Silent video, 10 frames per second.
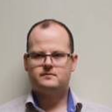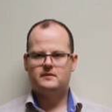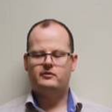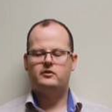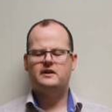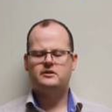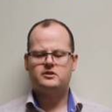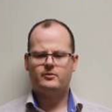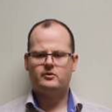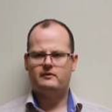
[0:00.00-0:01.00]
If you feel there's
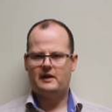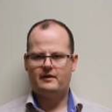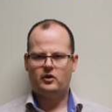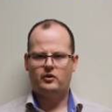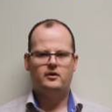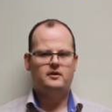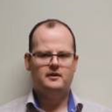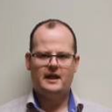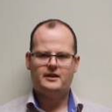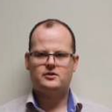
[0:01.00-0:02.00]
something we've left out,
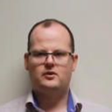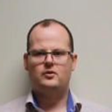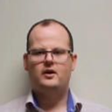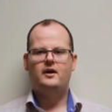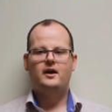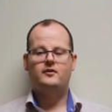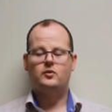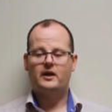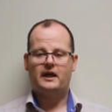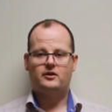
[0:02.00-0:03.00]
let us know. If you
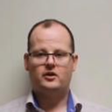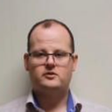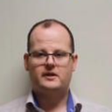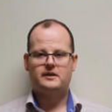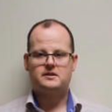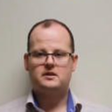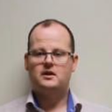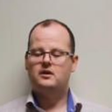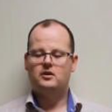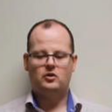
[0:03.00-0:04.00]
want to get in touch with us,
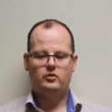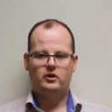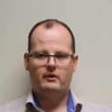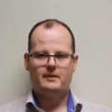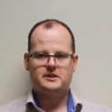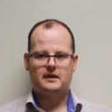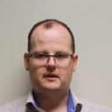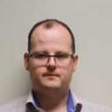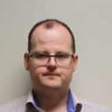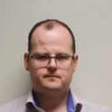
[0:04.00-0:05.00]
you can go on our
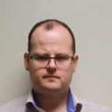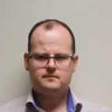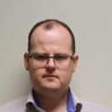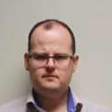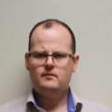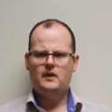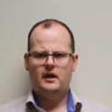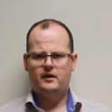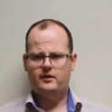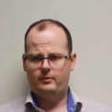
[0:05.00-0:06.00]
website.
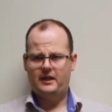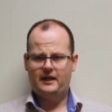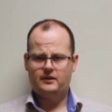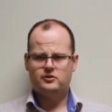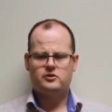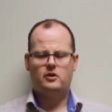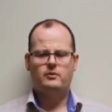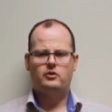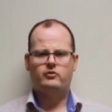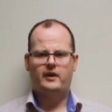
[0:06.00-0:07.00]
There'll be a link just down
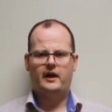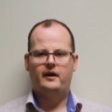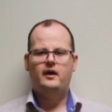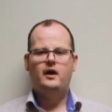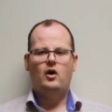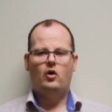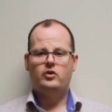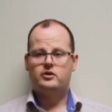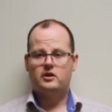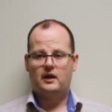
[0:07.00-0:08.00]
below for that, or
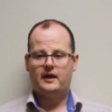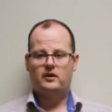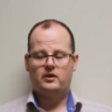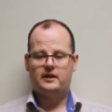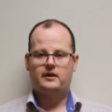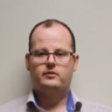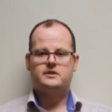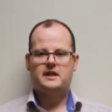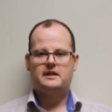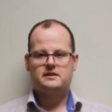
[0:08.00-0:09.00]
you can click on the link which
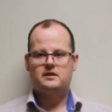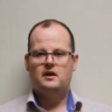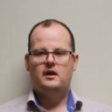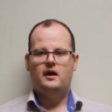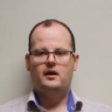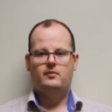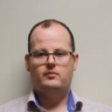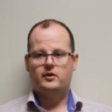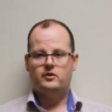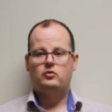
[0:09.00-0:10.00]
says
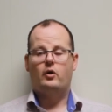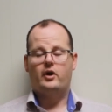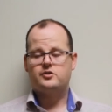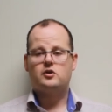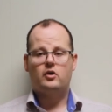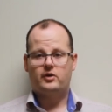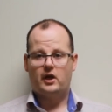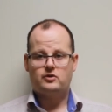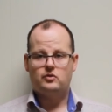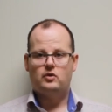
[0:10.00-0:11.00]
that you want us to
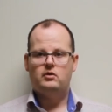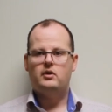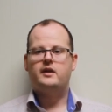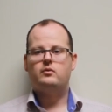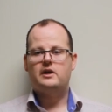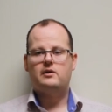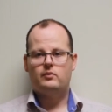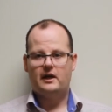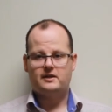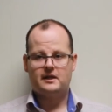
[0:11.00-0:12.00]
contact you, and
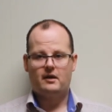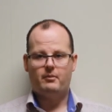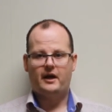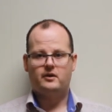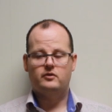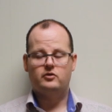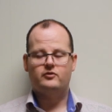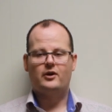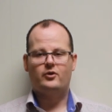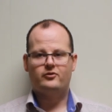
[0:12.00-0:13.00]
we'll actually get back to you if you
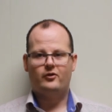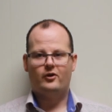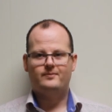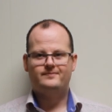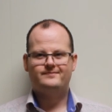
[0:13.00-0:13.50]
fill out the form.